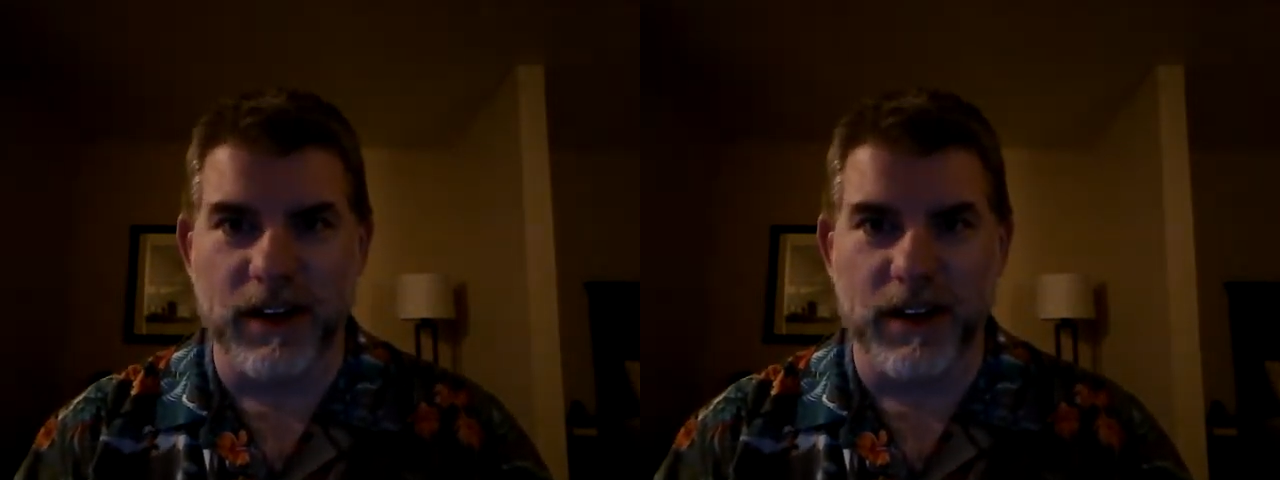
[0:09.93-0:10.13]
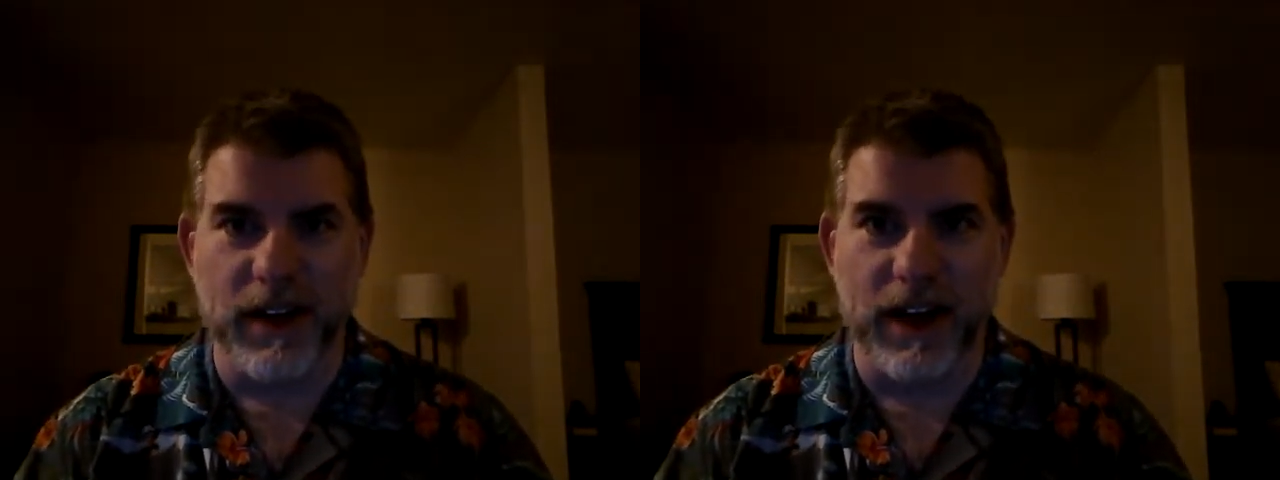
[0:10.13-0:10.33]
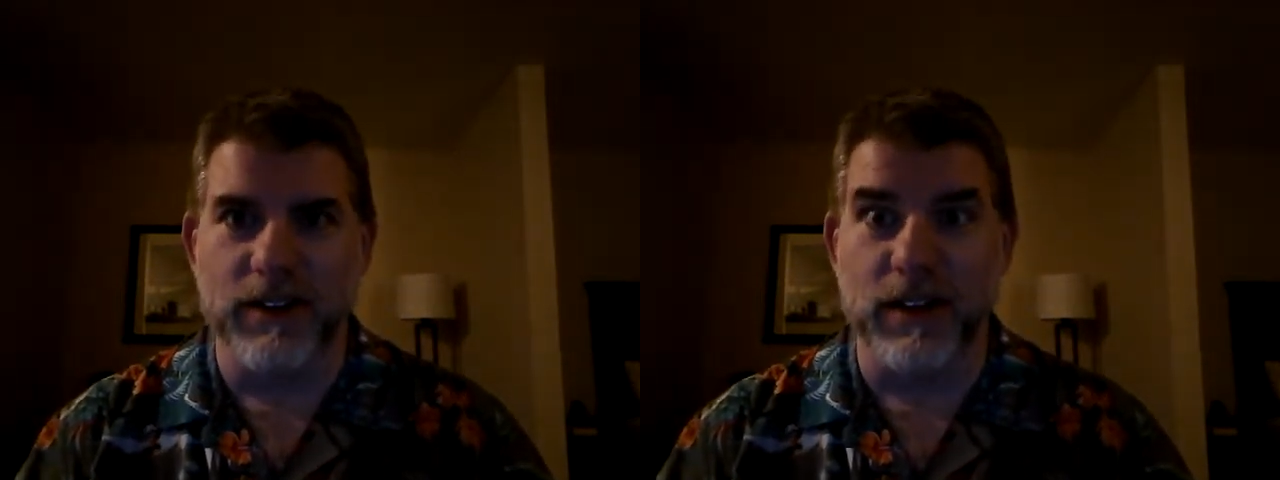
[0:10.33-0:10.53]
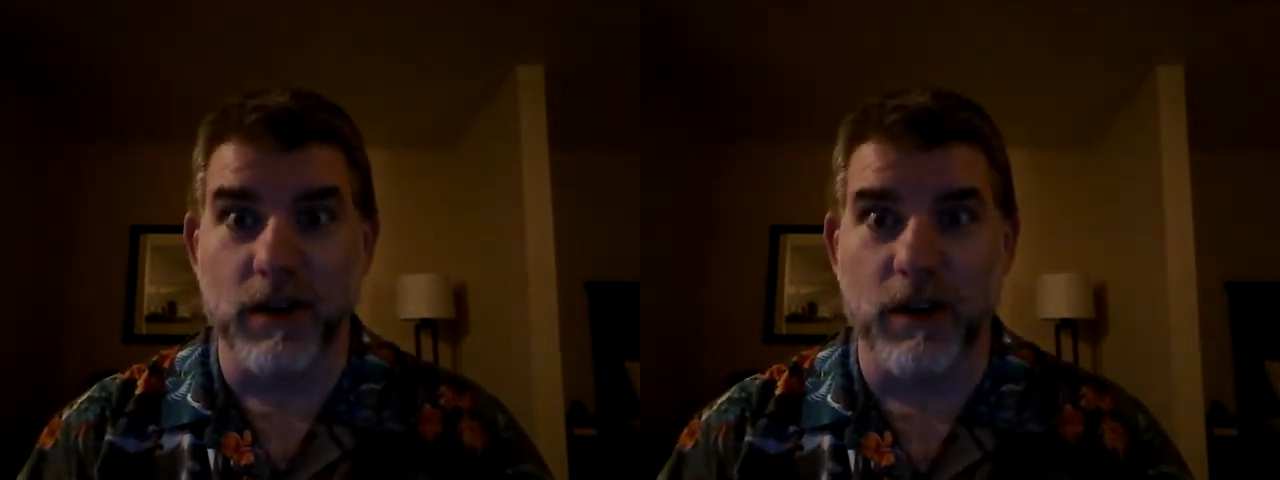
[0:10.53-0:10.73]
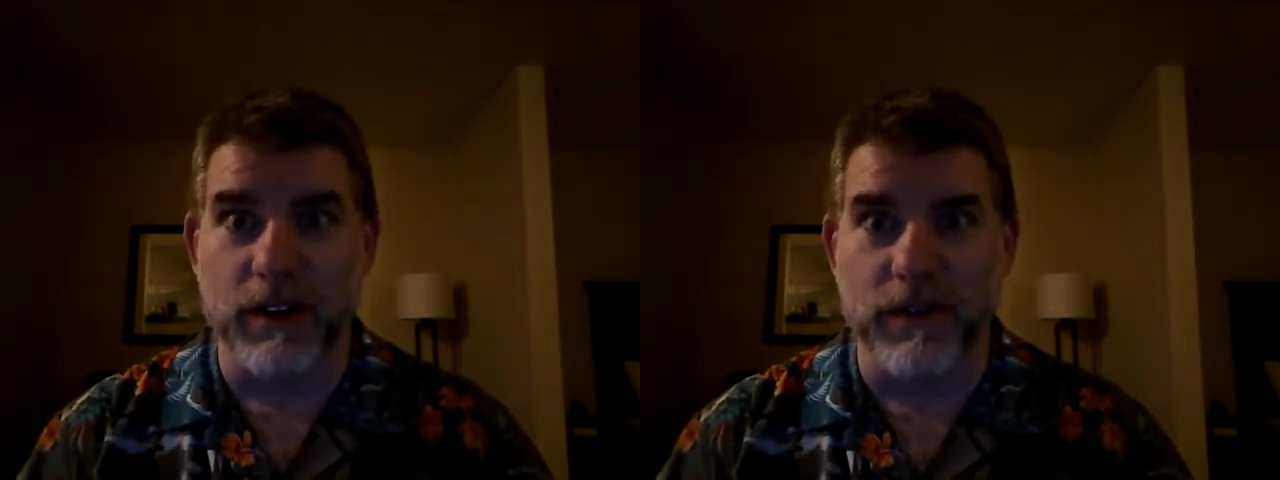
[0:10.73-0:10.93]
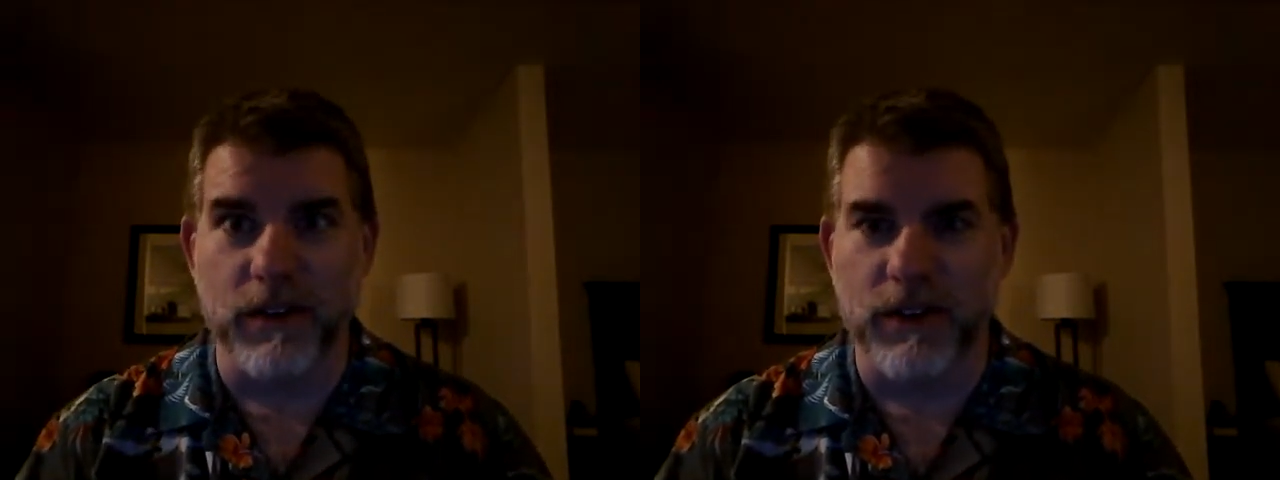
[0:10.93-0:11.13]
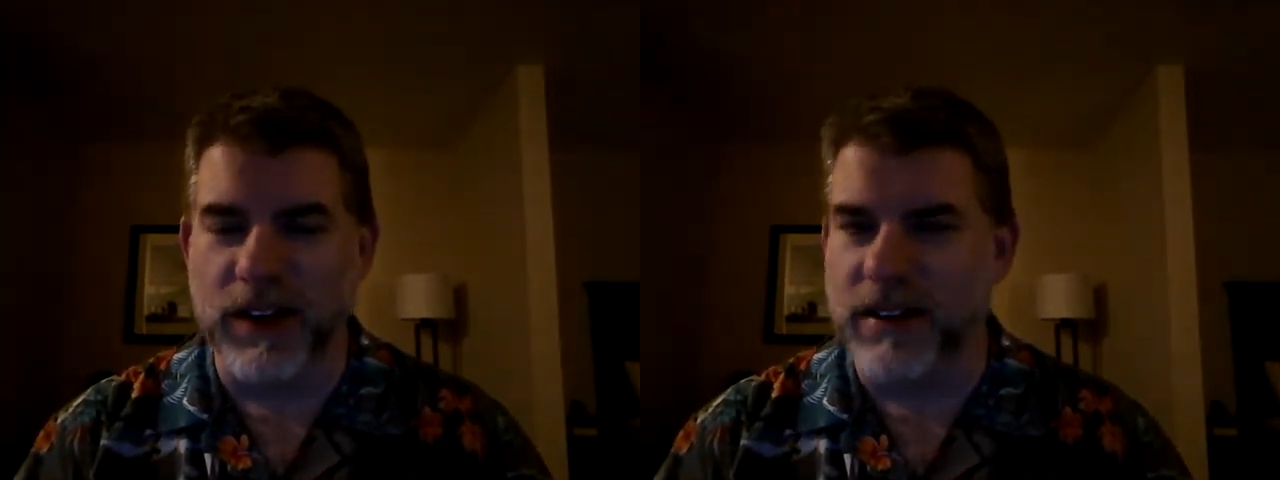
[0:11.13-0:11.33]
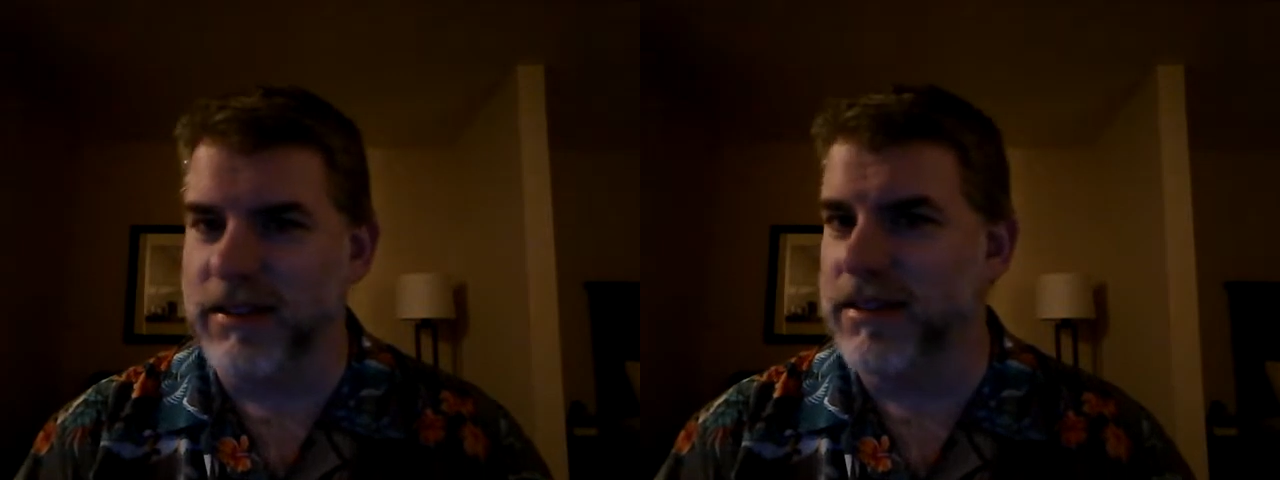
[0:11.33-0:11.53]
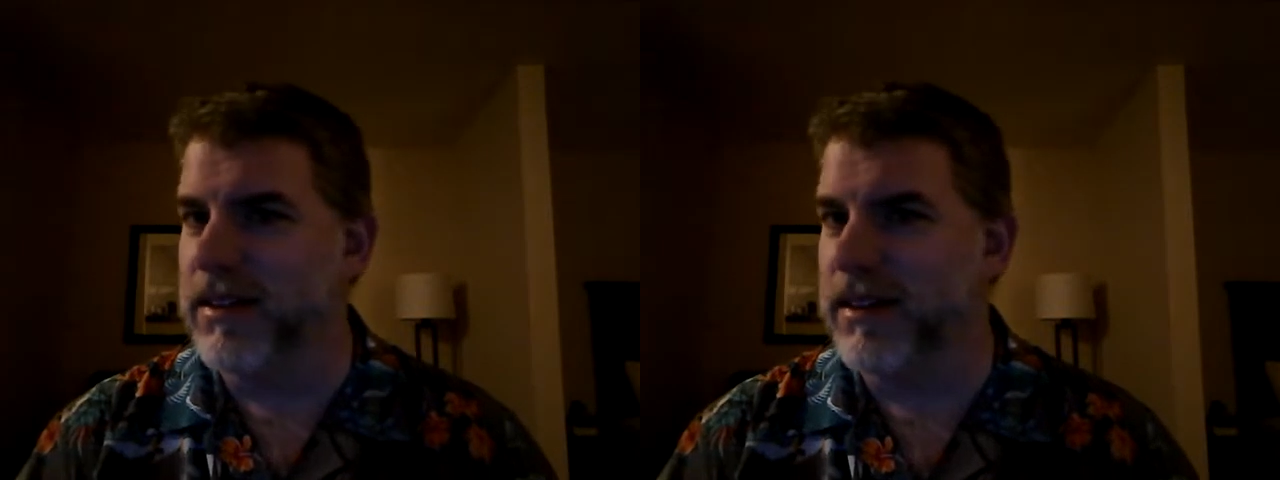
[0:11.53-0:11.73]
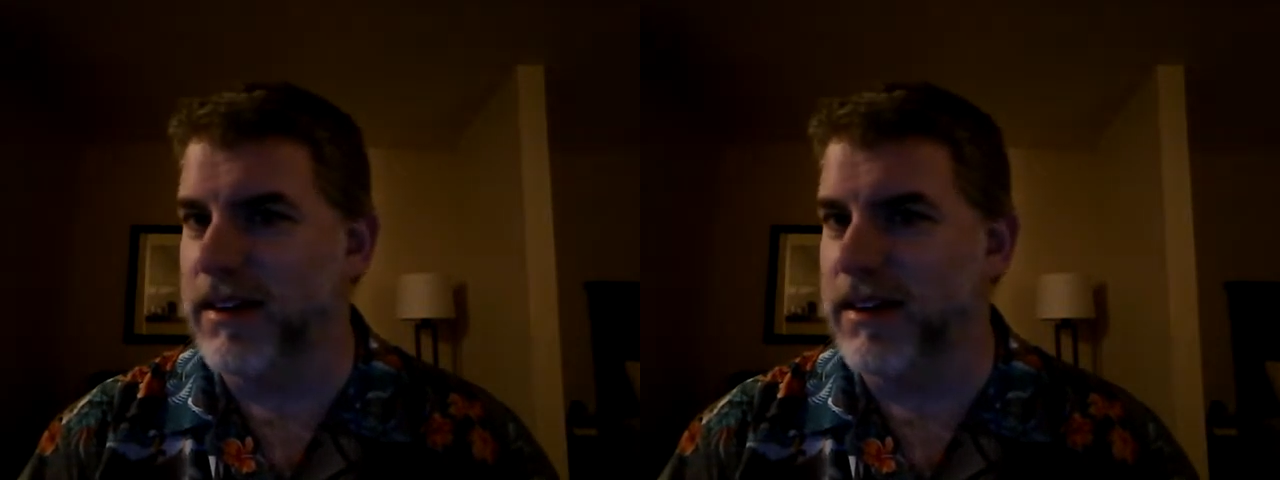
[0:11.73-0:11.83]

and actually quite a few things